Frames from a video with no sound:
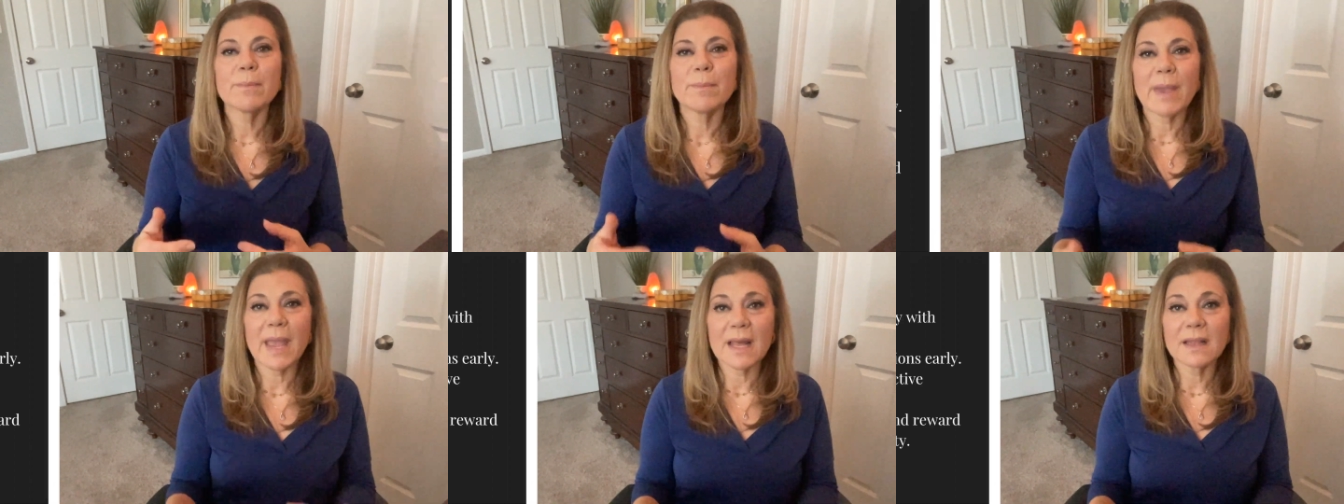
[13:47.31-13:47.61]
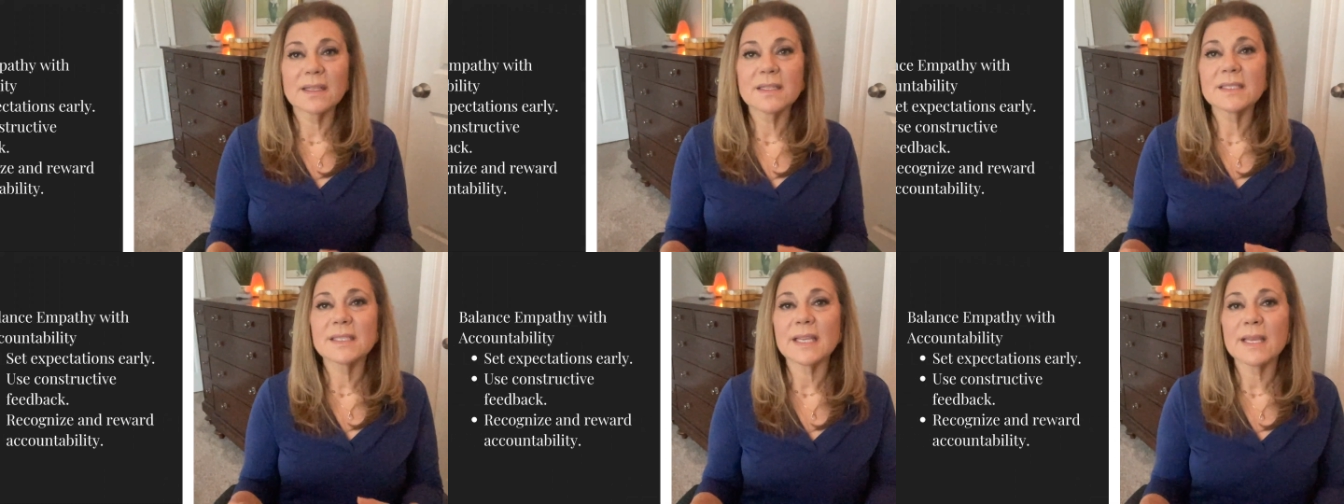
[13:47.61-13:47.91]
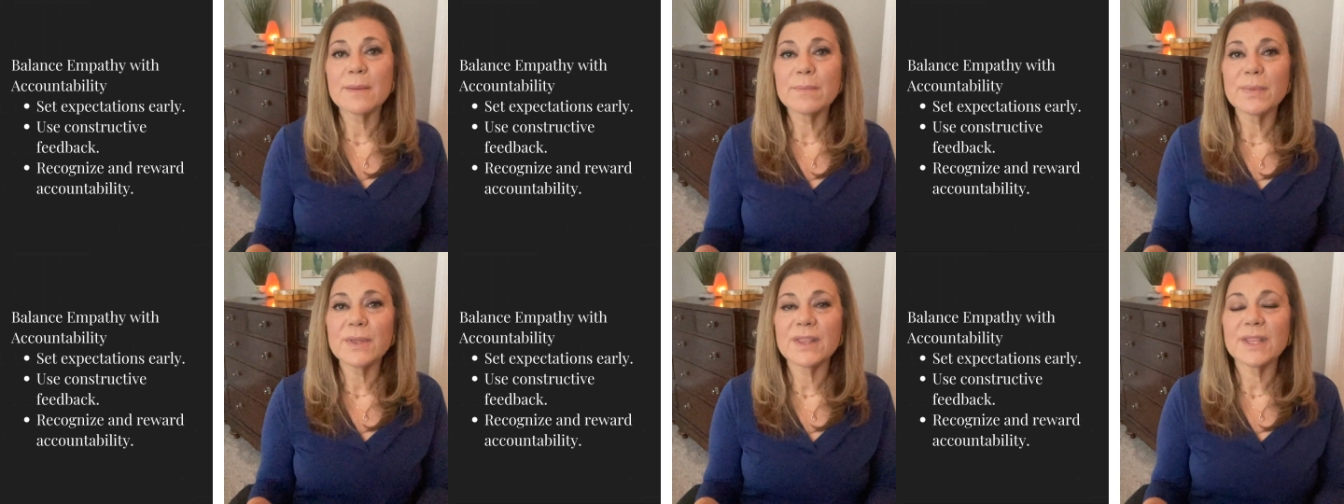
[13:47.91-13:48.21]
Balance
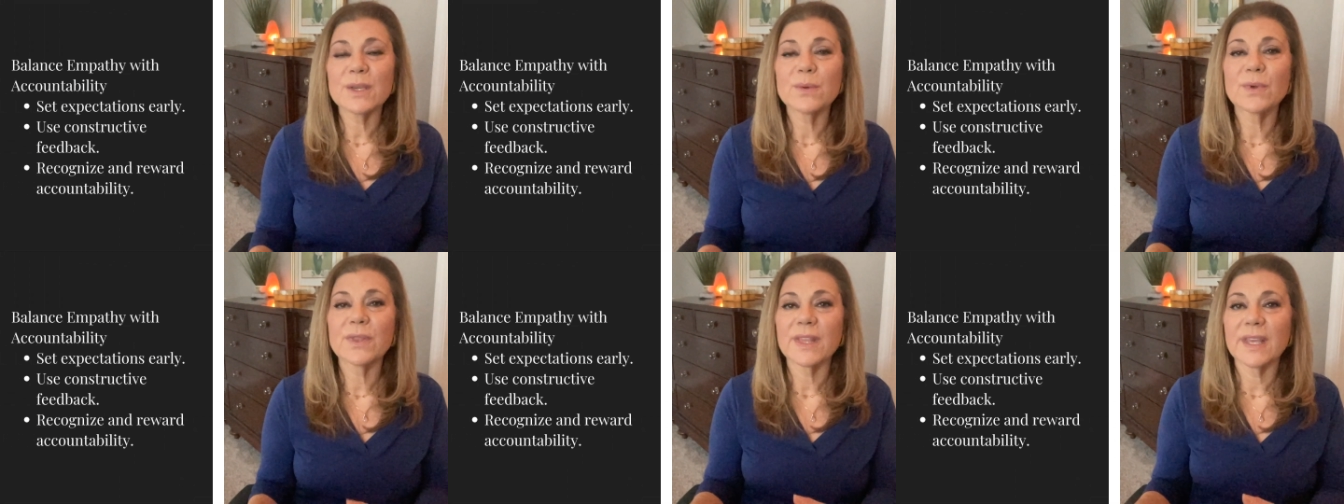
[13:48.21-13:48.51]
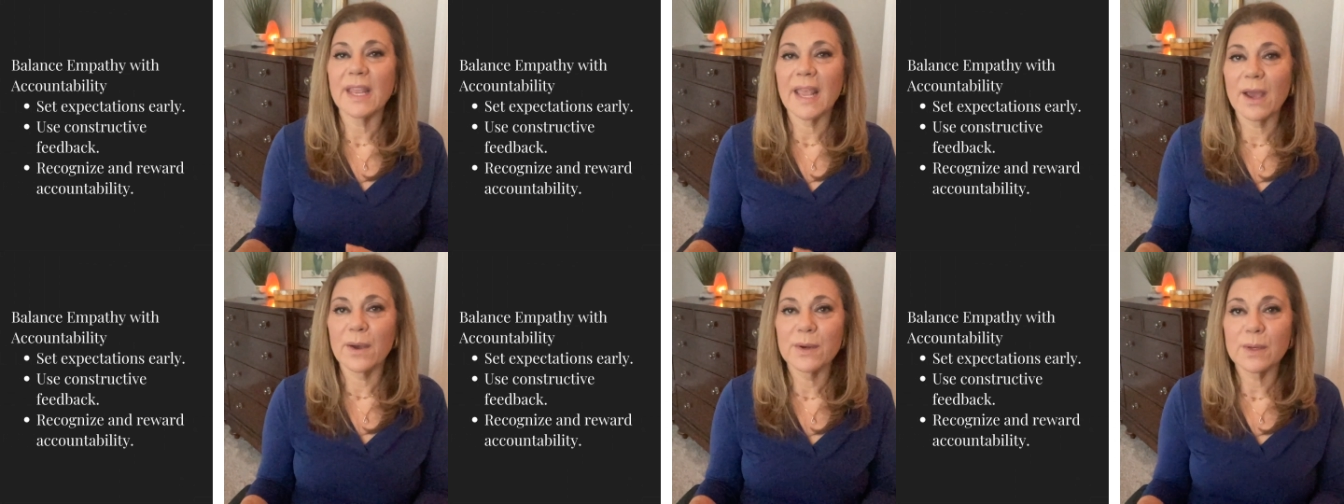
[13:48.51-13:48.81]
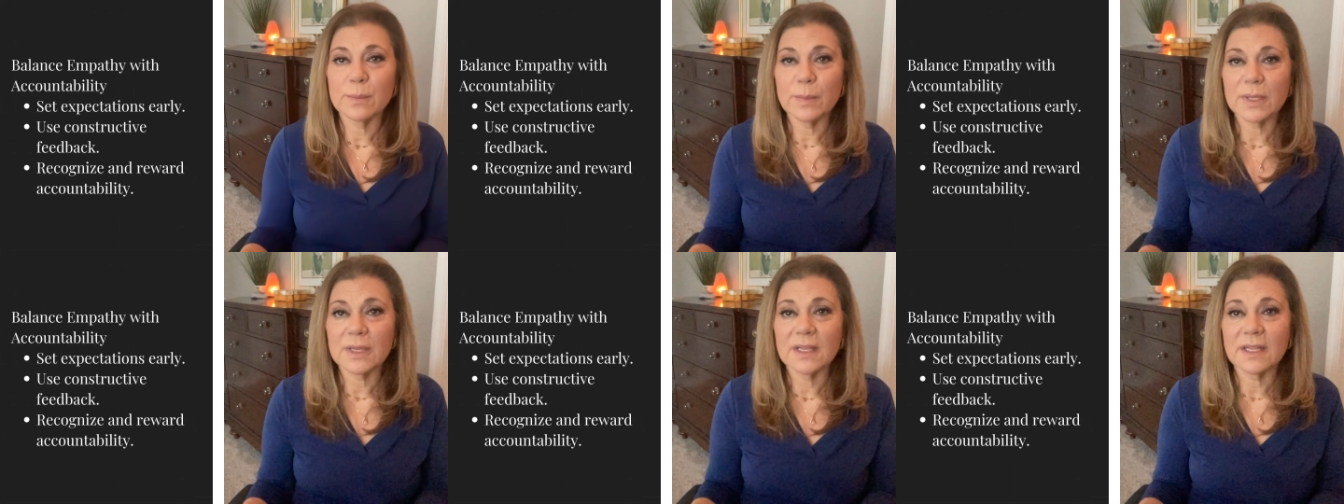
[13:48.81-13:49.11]
empathy with
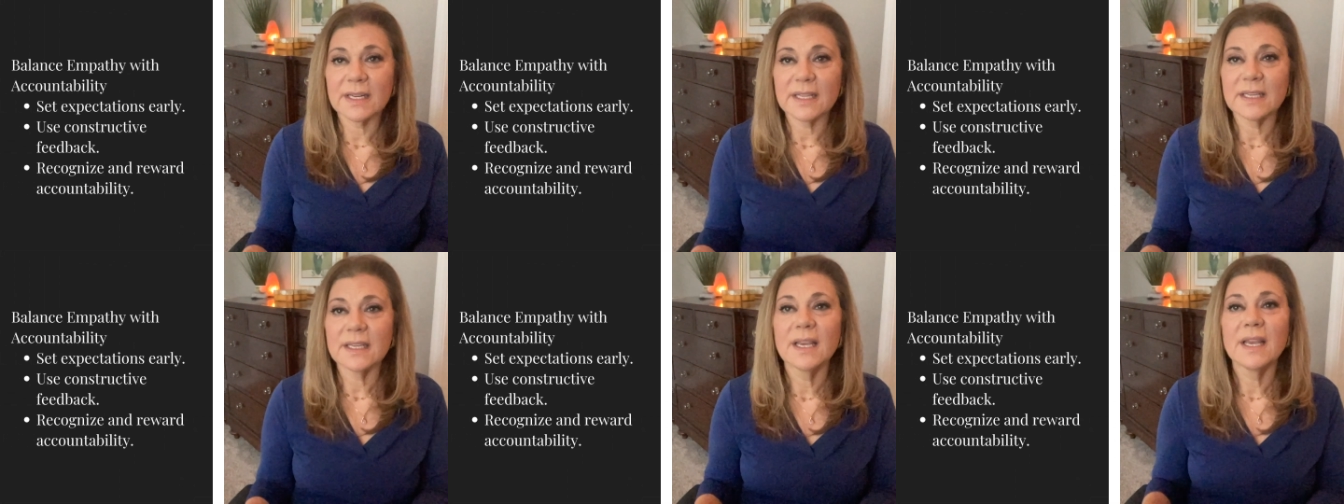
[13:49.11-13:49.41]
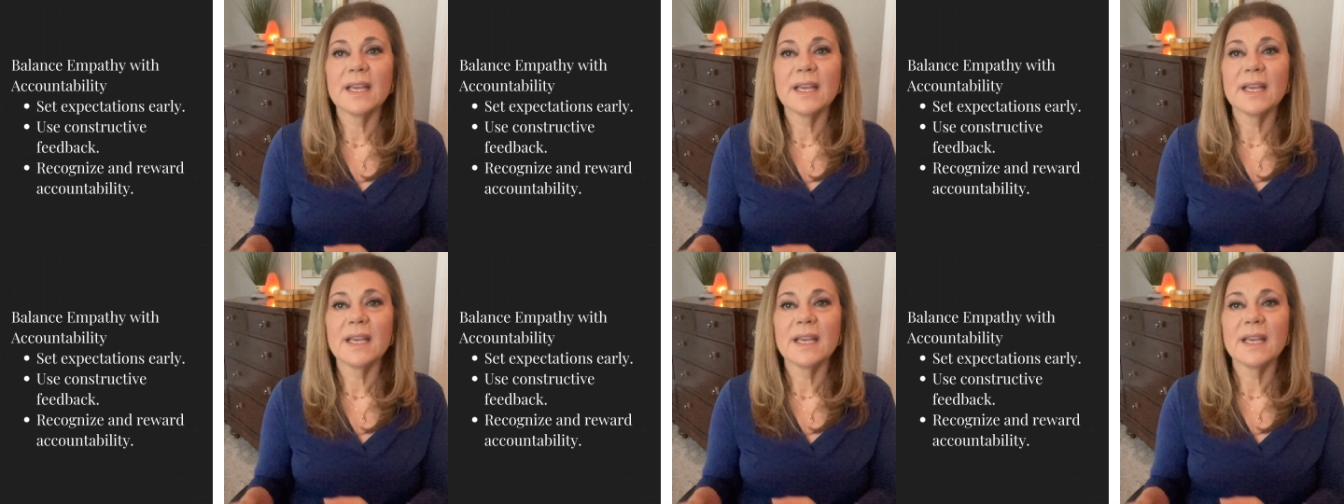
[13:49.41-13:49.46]
accountability.